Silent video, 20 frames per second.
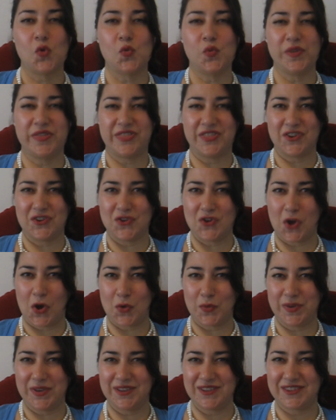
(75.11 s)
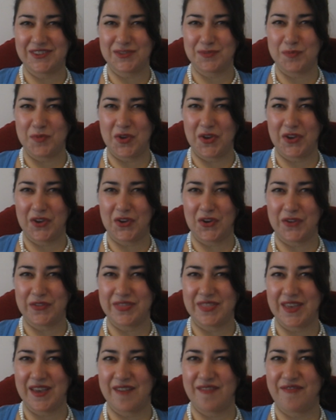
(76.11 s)
With the knowing smirk
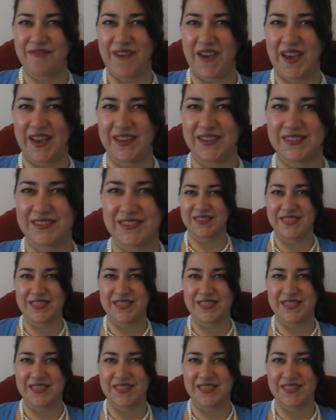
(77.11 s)
on their face,